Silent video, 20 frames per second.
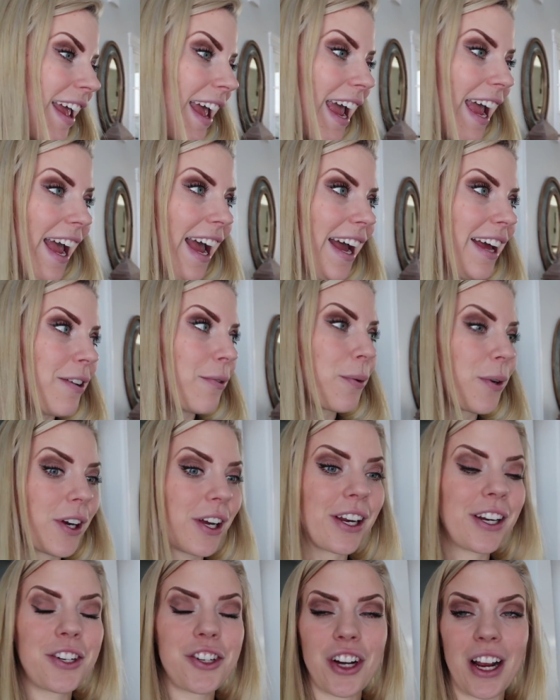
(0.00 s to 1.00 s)
And we're
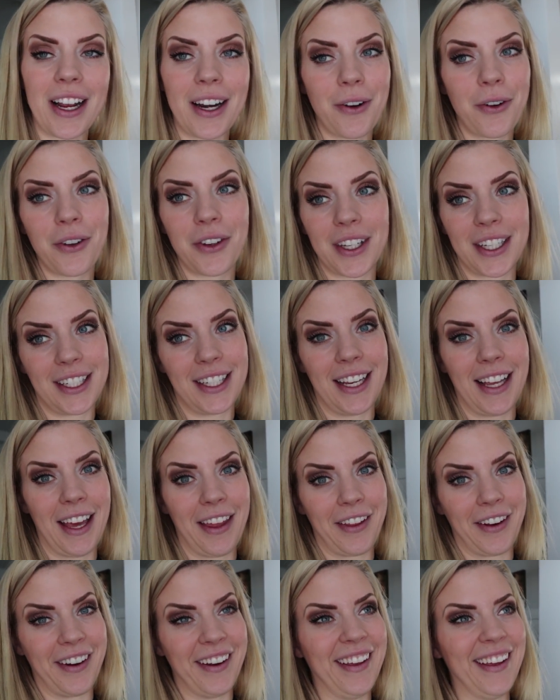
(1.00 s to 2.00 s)
gonna try and hold it
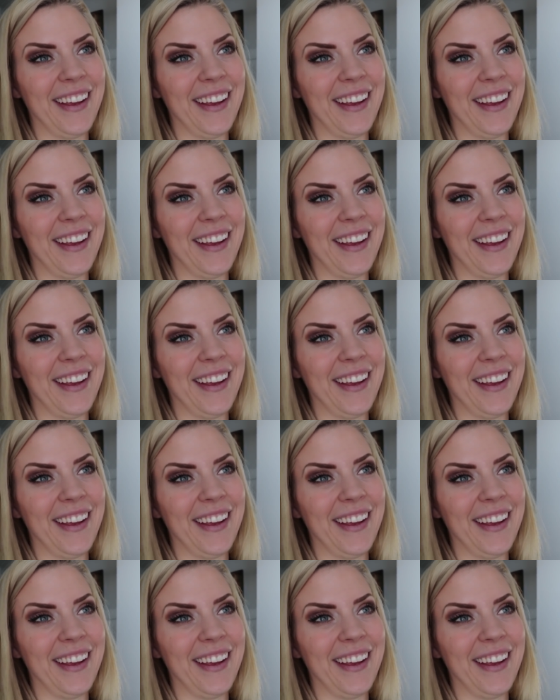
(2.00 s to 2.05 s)
together